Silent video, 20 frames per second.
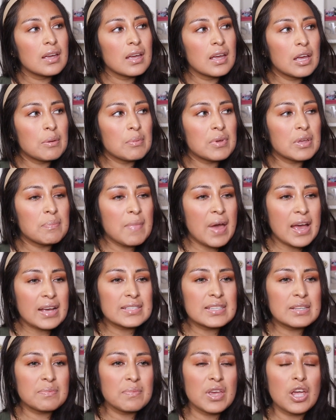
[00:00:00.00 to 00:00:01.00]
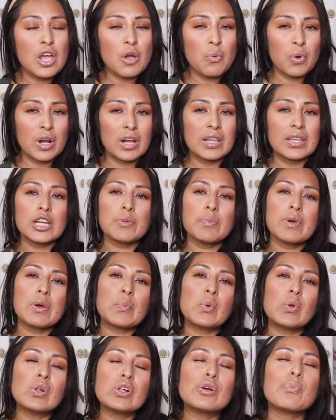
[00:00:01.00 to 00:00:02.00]
I mean, Max and Mia were a little bit
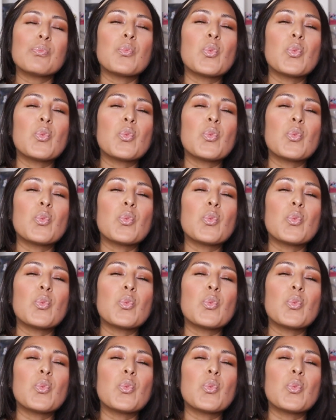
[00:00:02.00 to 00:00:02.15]
more,